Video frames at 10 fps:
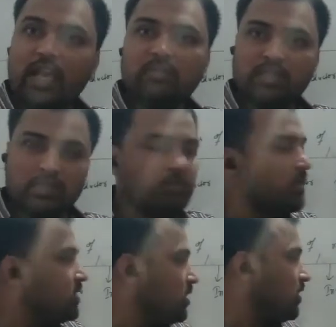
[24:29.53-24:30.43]
Kelvin
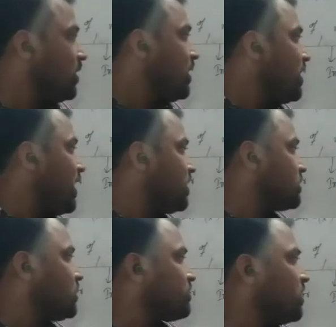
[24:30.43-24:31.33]
temperature, and
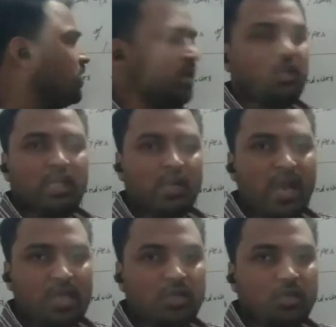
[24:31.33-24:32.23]
some certain
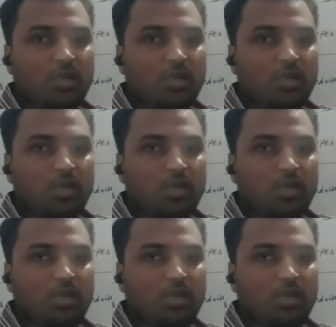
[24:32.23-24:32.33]
alloy